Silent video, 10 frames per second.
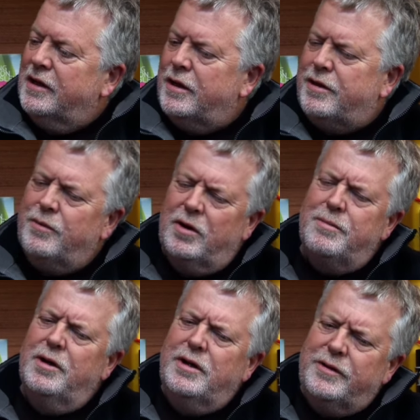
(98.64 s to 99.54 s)
they think, well,
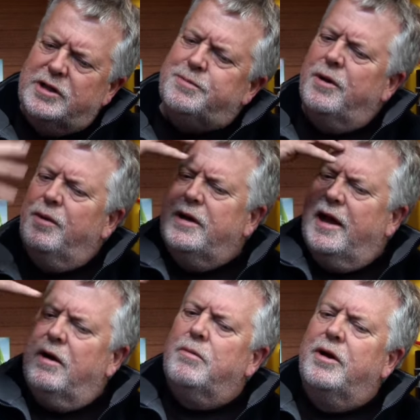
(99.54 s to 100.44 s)
I'm learning this, but I wonder
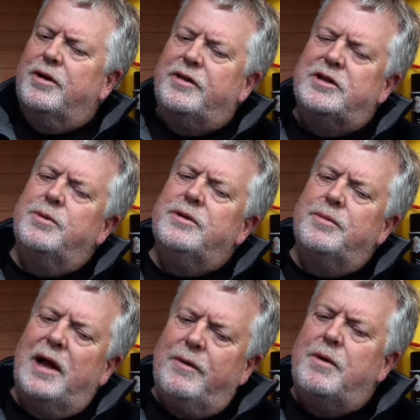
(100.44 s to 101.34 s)
how I'm learning this. I
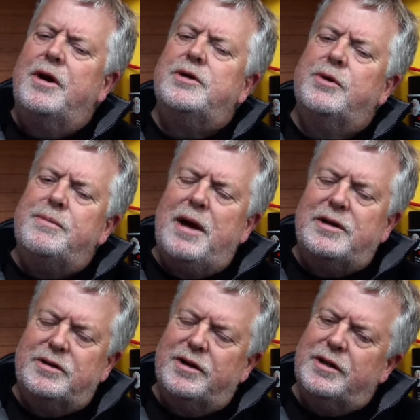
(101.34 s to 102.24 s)
wonder how I might do it
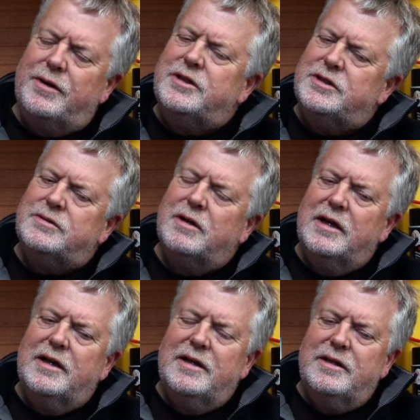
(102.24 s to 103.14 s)
better. You know, this is
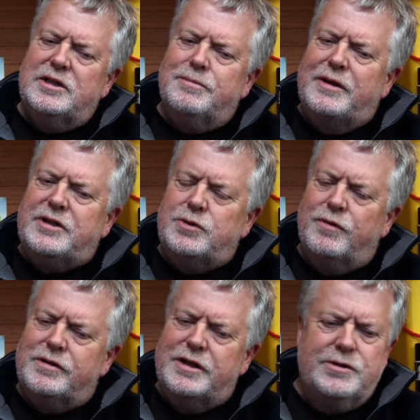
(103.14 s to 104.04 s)
this math is all
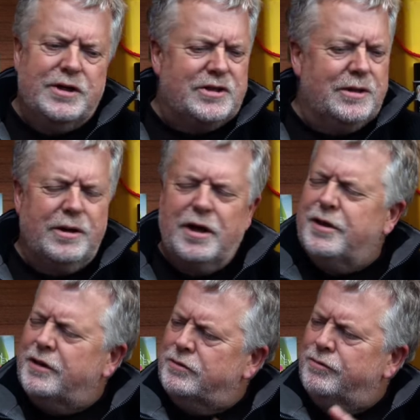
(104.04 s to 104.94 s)
very interesting, but I
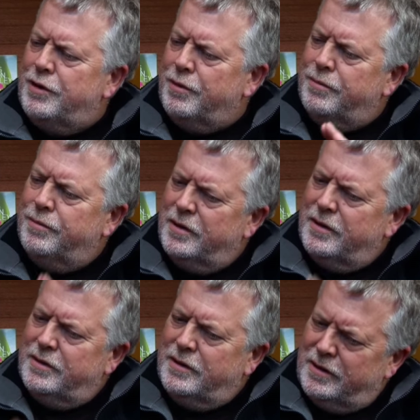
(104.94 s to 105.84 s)
think the rhythm
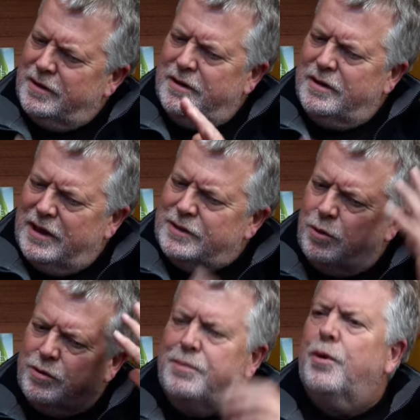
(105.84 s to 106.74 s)
is
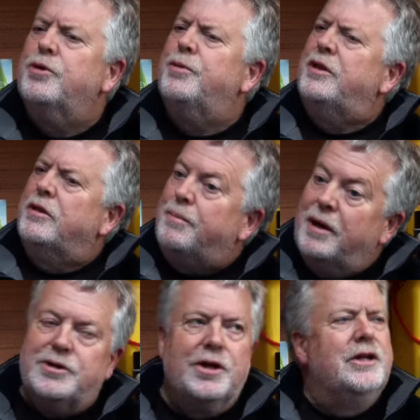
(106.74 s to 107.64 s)
more important to me than the
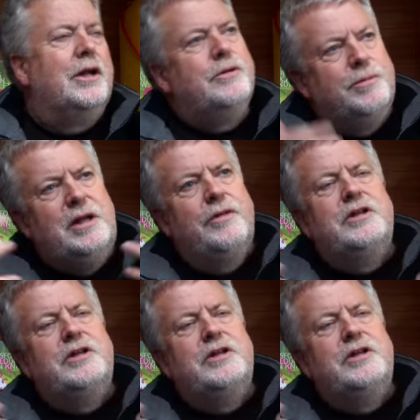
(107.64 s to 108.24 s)
picture. You know, the minute